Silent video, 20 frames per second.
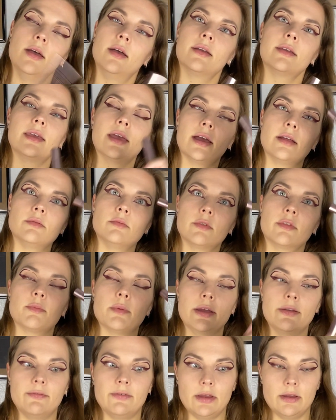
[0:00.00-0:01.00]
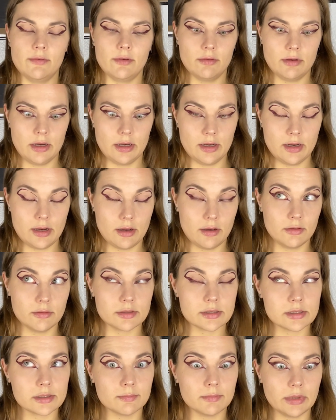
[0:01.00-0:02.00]
Again, with my favorite right now,
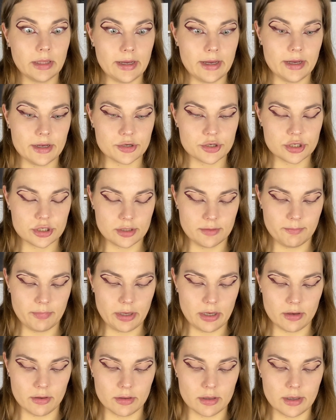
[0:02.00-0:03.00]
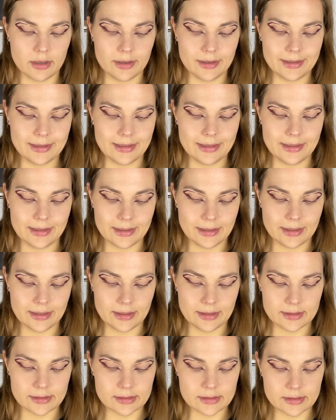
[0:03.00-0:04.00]
some Lash
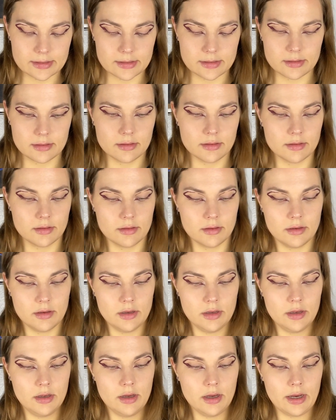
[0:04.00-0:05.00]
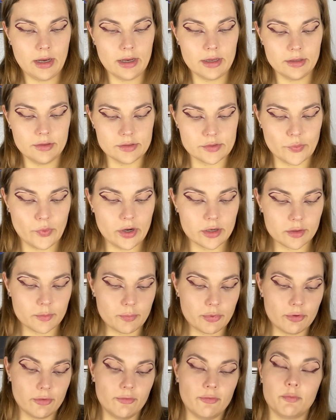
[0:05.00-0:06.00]
Paradise. I use
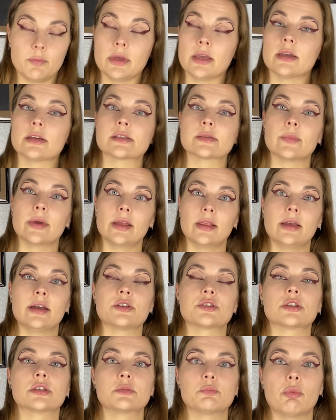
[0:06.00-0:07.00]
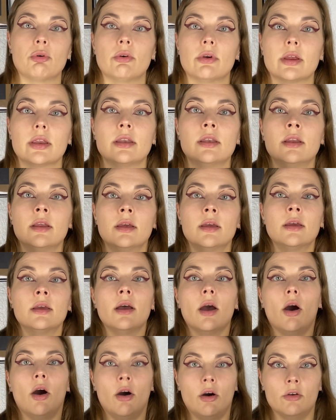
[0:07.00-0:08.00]
waterproof because my lashes point
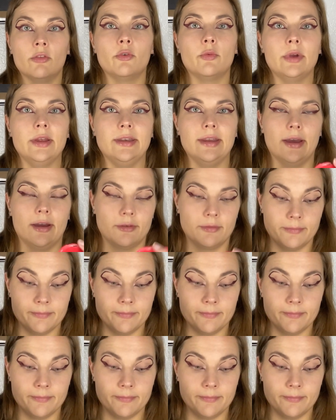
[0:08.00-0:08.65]
all the way down.